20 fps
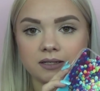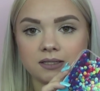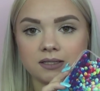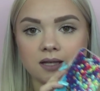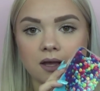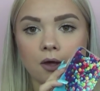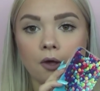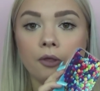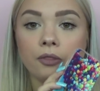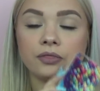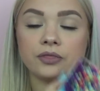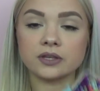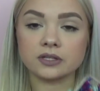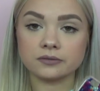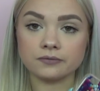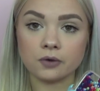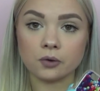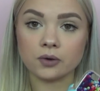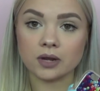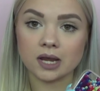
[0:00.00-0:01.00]
to sell
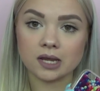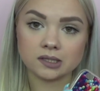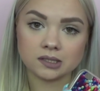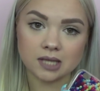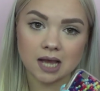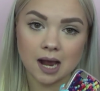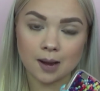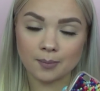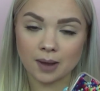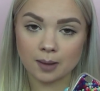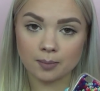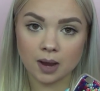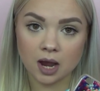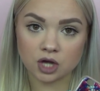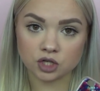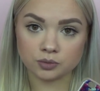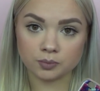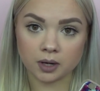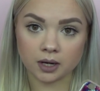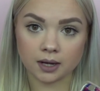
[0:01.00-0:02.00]
this phone case on my
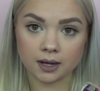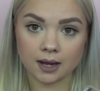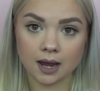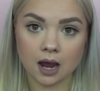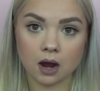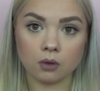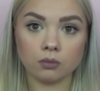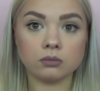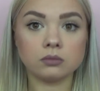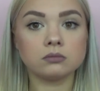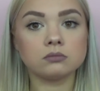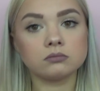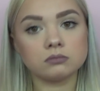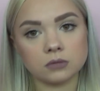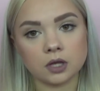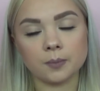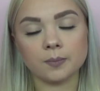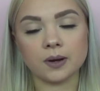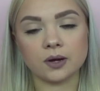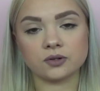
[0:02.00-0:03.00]
Poshmark account
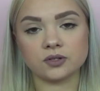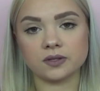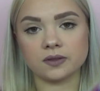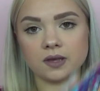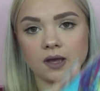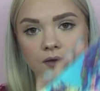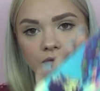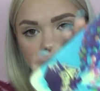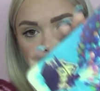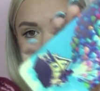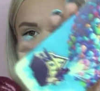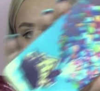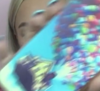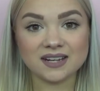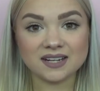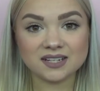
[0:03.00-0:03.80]
compared to the other one.